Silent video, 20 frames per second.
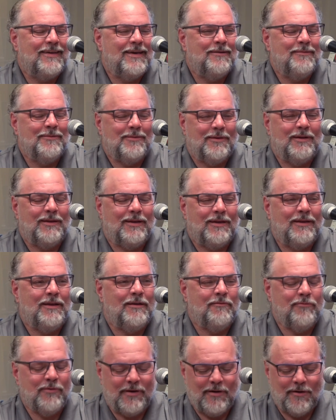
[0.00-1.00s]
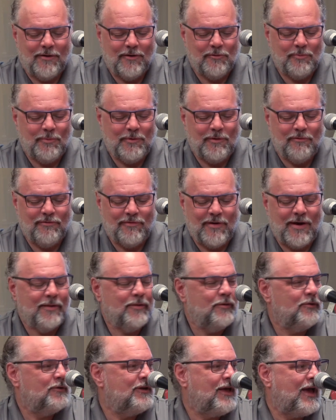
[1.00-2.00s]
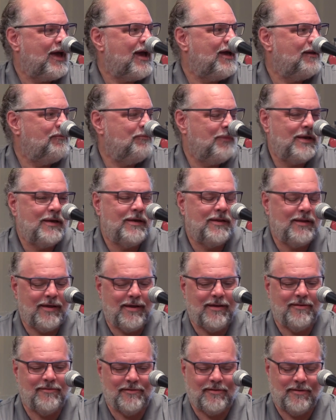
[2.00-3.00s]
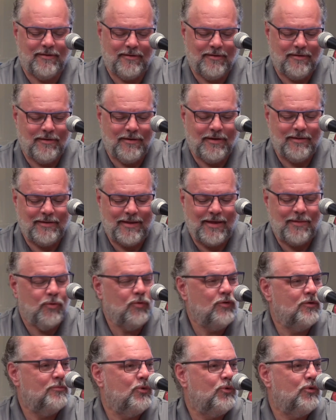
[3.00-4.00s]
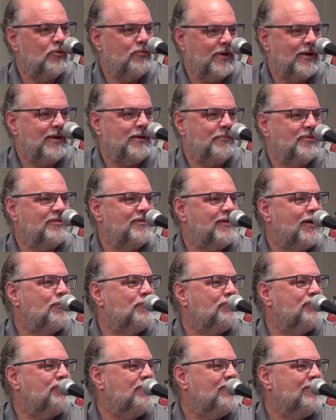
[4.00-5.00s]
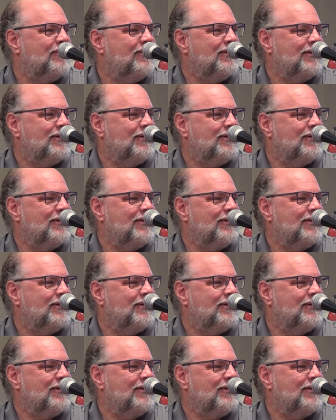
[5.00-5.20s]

Yeah, and every husband, father, dad, man has to get that lawnmower ready himself.